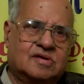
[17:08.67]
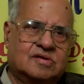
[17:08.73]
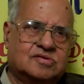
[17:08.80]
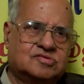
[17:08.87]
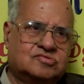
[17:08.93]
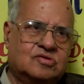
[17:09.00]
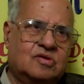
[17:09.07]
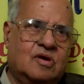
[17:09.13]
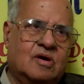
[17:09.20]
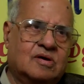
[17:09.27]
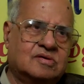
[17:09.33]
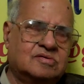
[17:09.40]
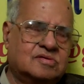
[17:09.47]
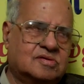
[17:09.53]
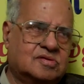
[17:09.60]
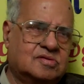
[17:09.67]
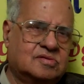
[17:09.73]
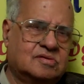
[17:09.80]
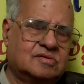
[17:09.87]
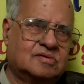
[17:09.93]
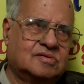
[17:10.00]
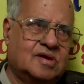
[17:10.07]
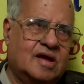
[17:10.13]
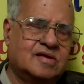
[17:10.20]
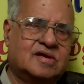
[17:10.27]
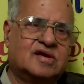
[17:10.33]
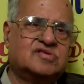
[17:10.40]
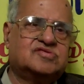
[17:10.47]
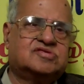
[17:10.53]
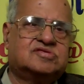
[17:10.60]
So long I
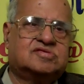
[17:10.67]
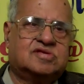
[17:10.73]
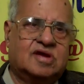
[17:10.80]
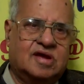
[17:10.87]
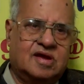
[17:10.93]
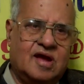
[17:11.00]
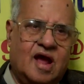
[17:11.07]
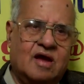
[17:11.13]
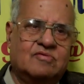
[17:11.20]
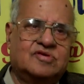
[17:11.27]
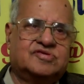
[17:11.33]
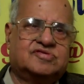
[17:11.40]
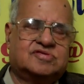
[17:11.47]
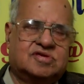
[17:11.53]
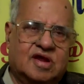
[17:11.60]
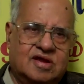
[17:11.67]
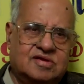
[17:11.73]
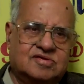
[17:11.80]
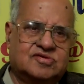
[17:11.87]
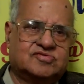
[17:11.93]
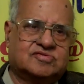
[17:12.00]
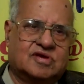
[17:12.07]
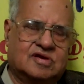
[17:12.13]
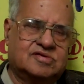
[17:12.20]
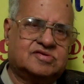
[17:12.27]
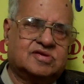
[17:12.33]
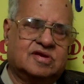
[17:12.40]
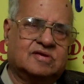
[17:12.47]
can stay, I will stay in this country.